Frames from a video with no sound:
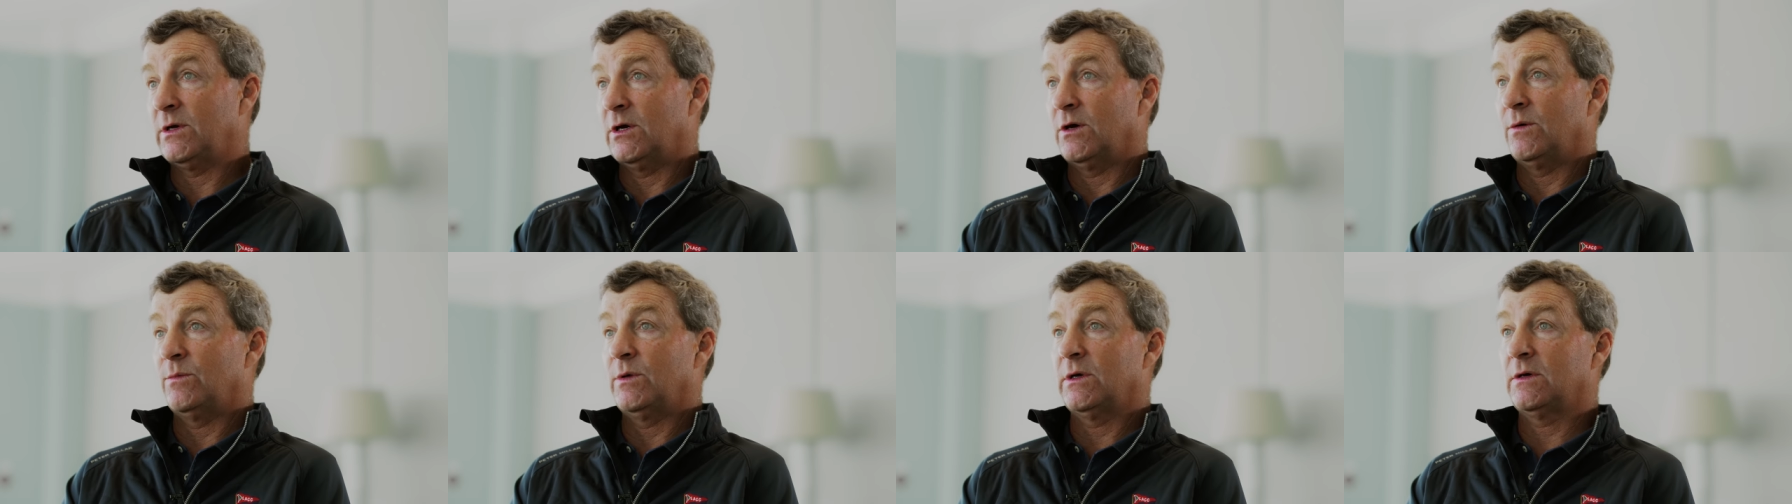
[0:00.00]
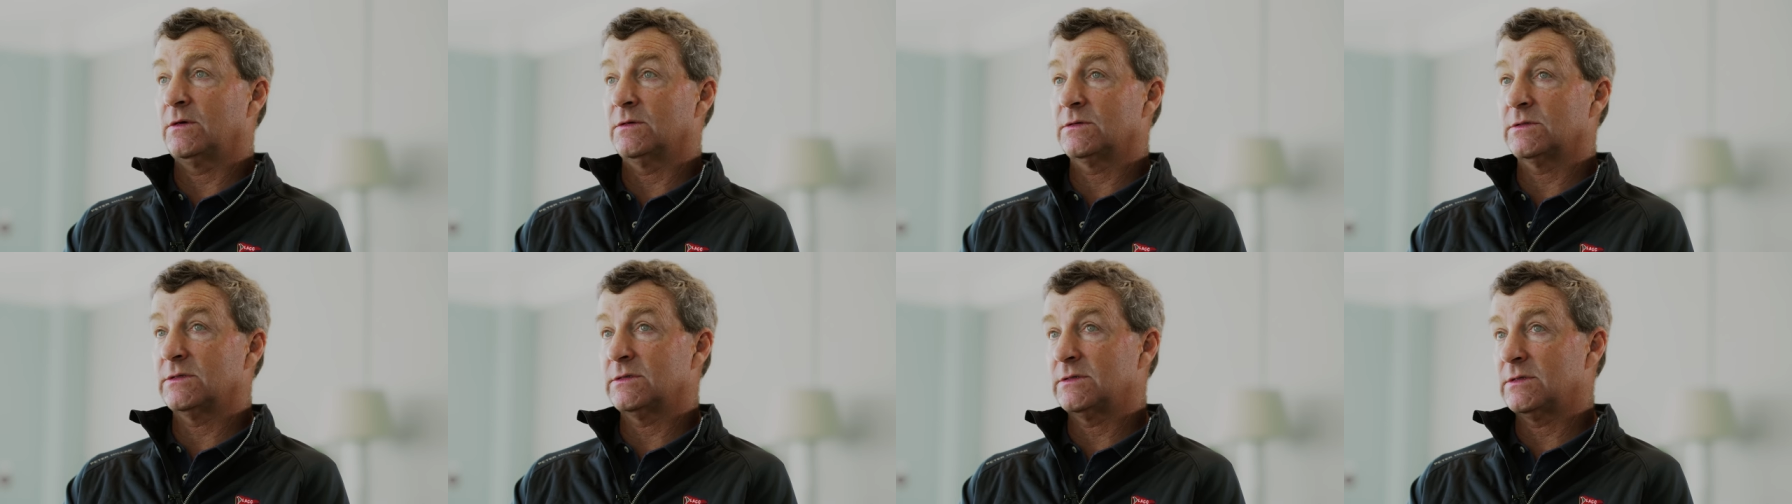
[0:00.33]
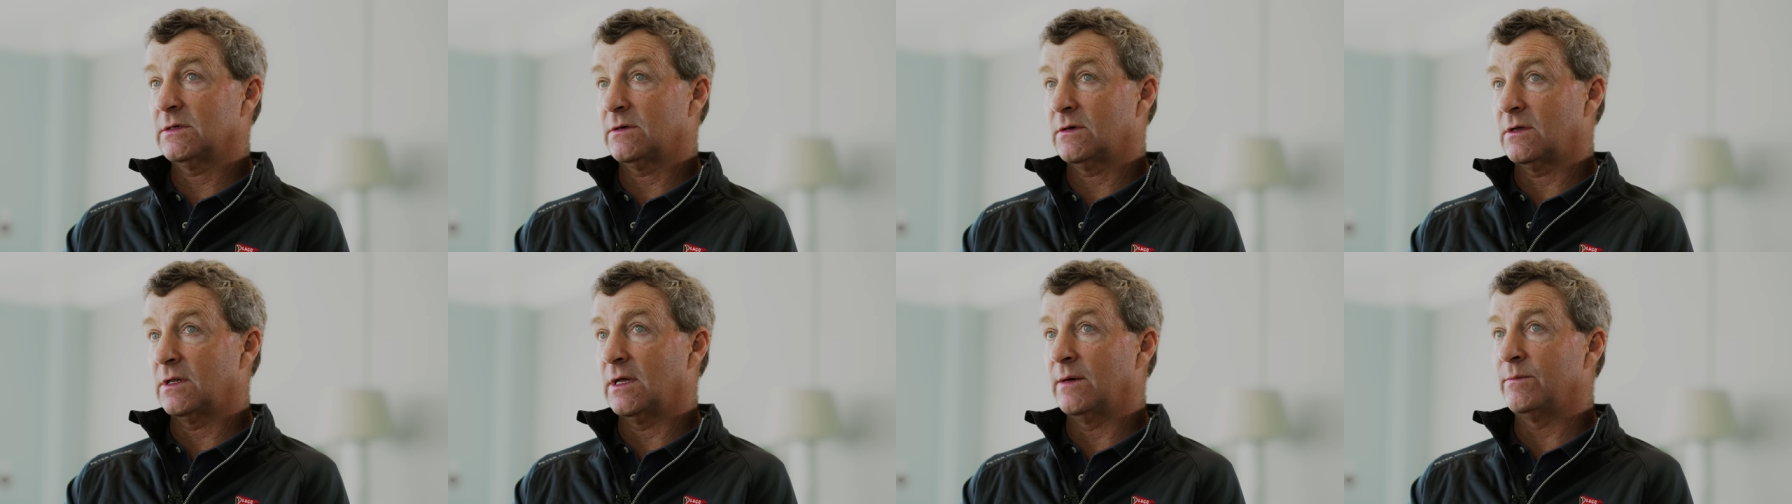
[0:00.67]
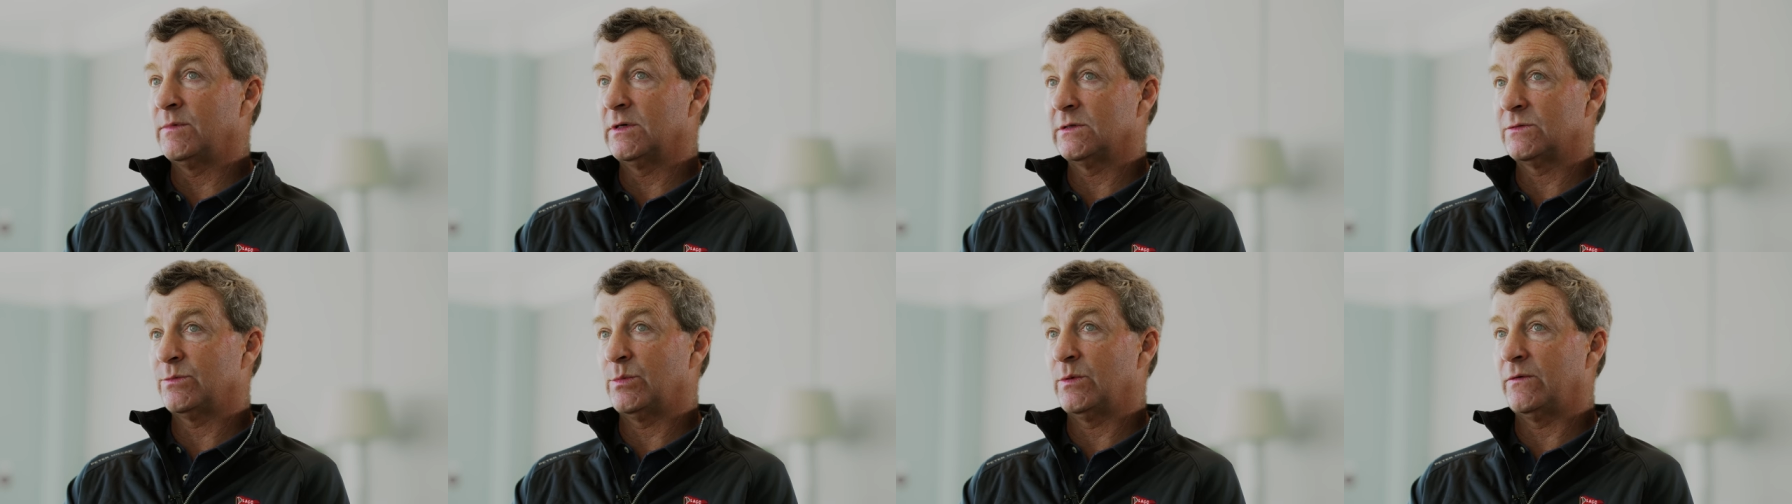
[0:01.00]
here because it's a club
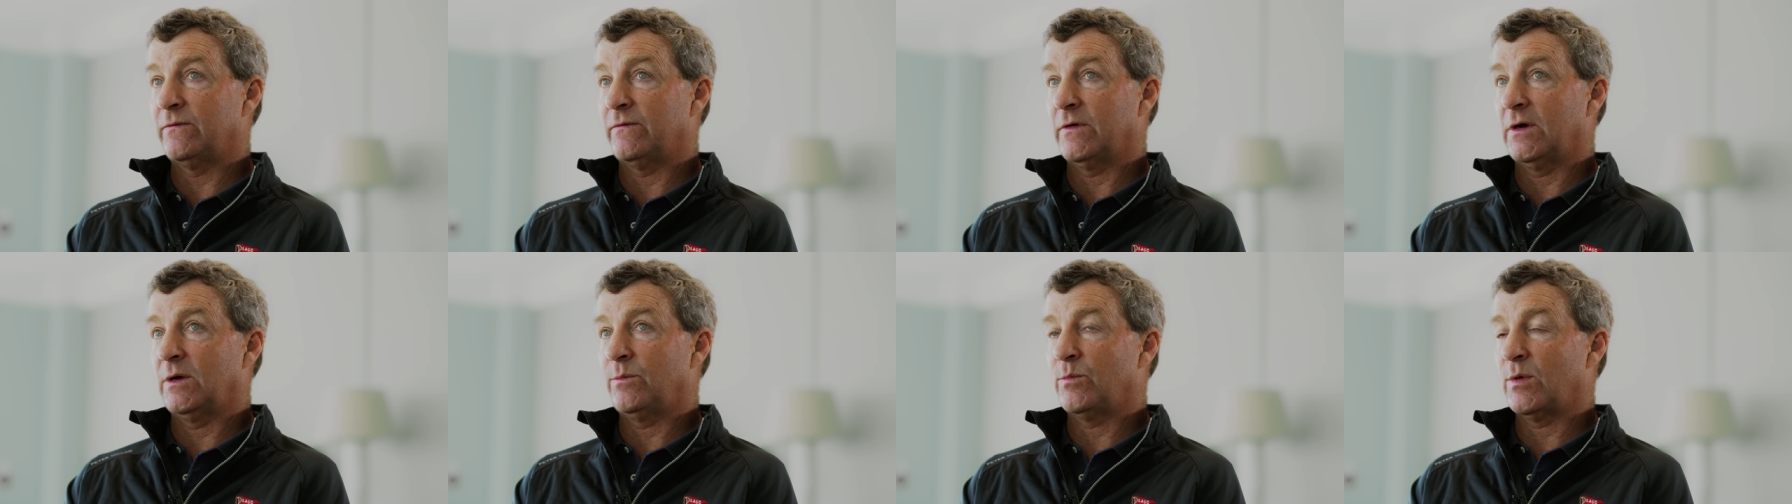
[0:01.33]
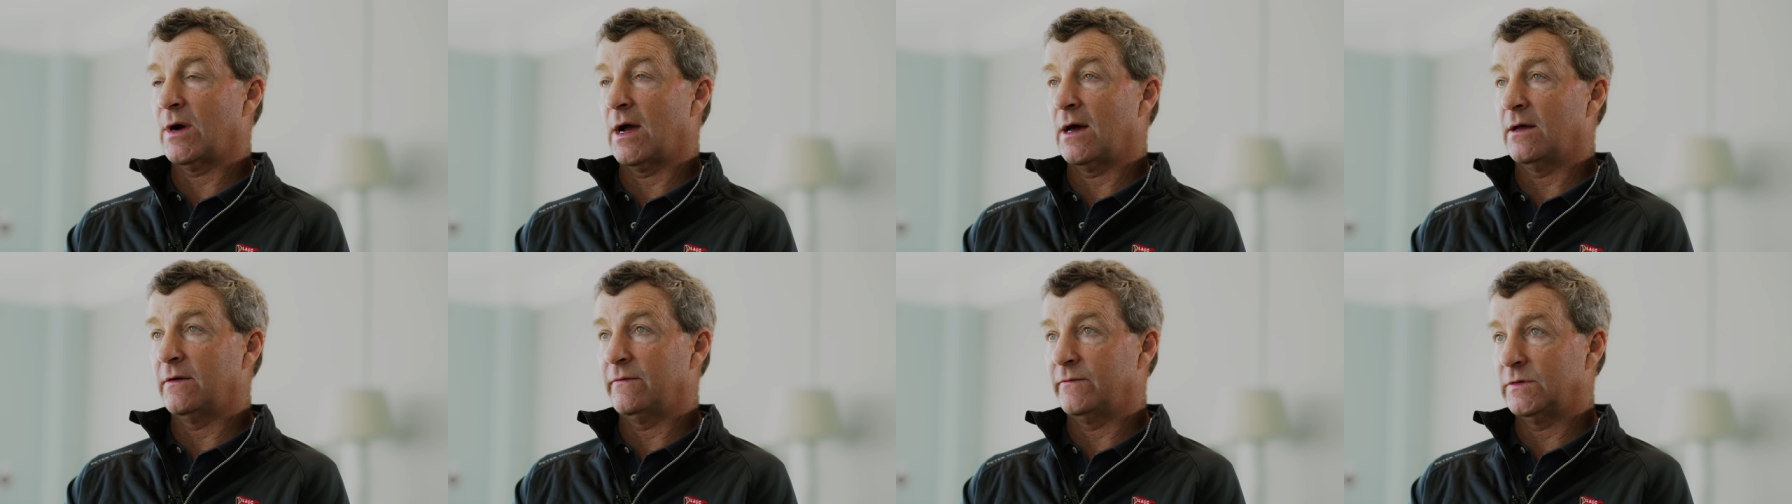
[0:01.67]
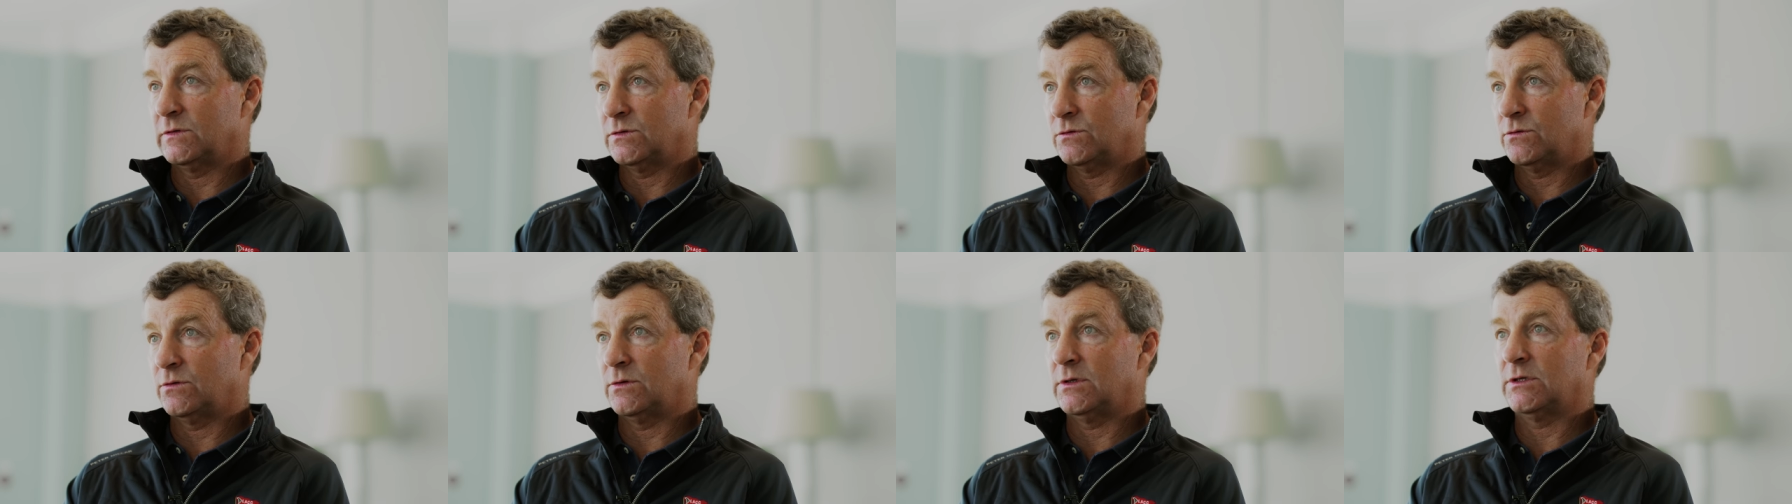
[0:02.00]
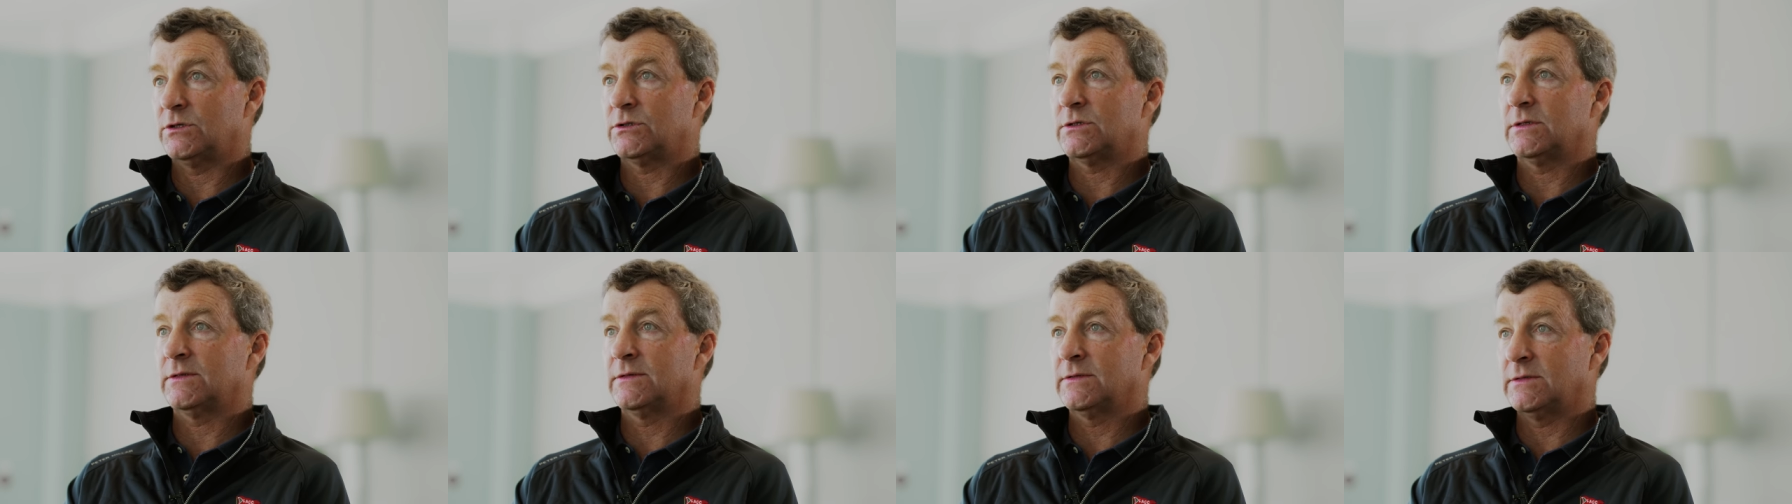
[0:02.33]
that's been very proud of its
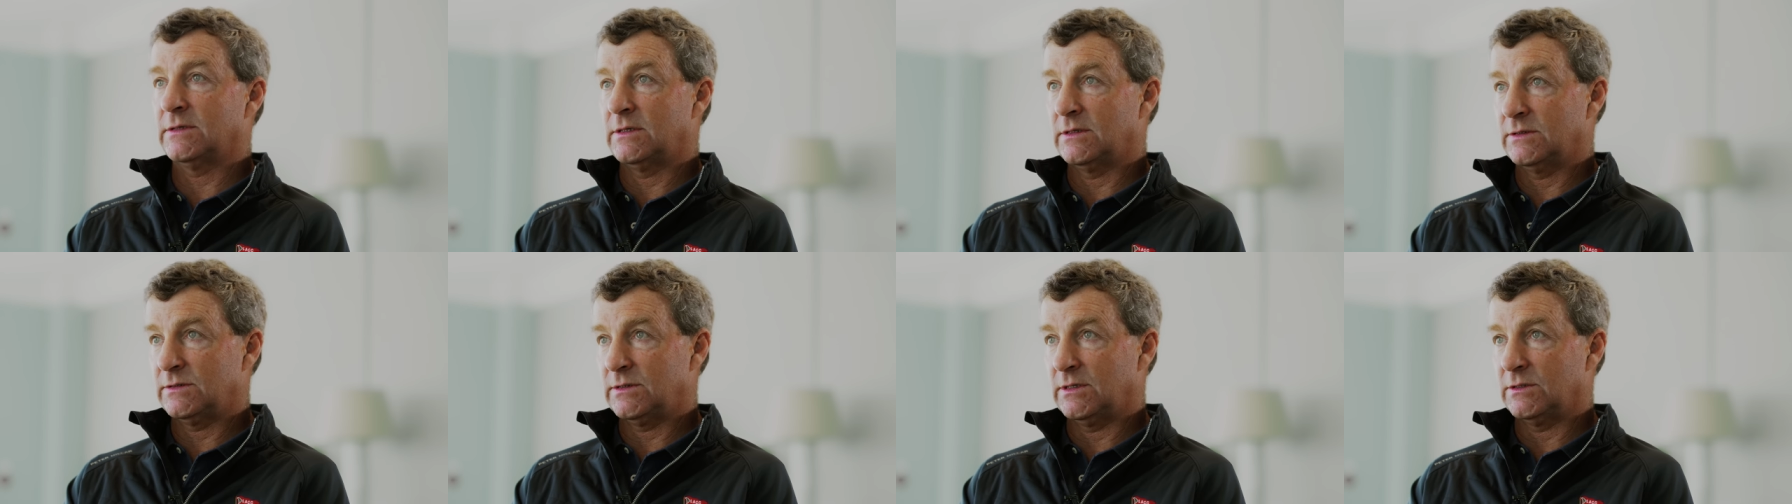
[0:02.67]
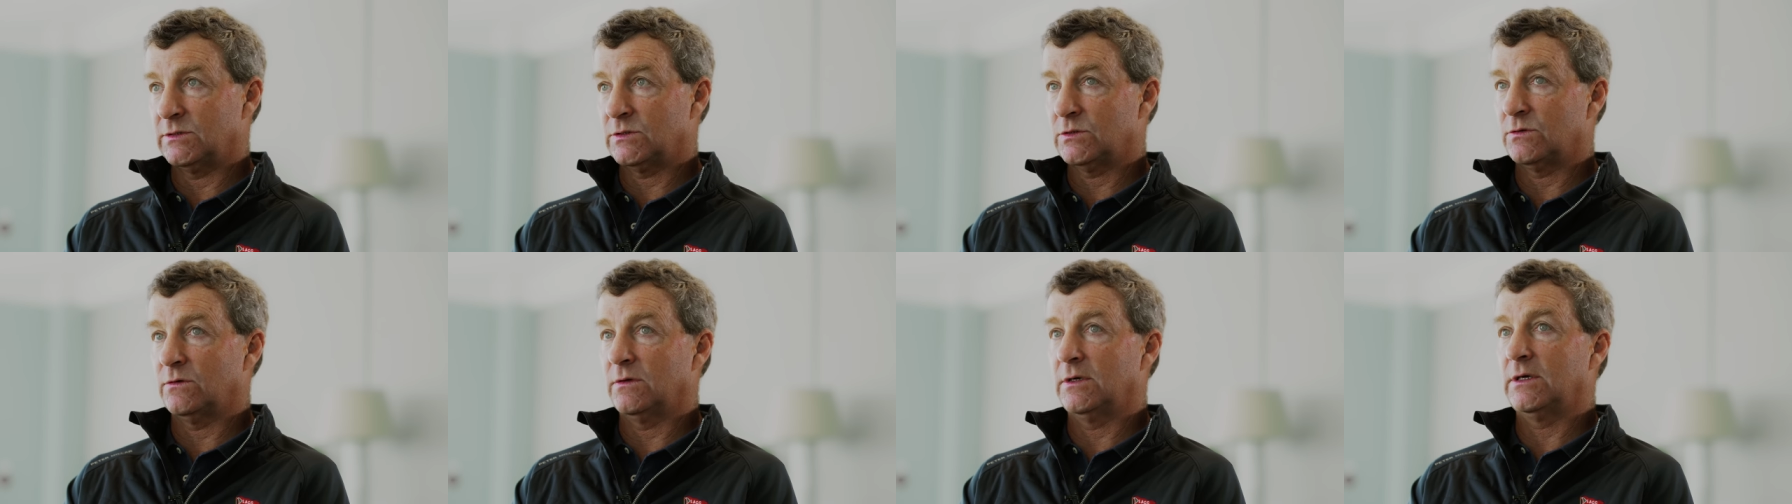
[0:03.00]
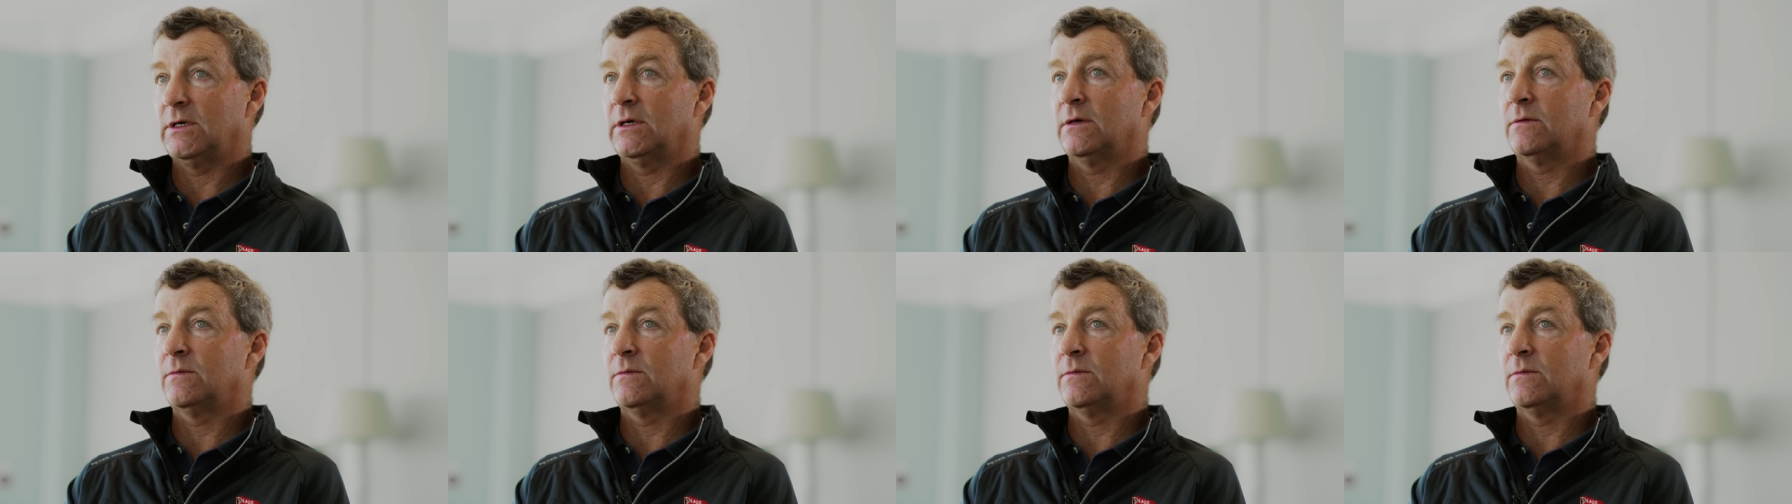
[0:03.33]
traditions and its history.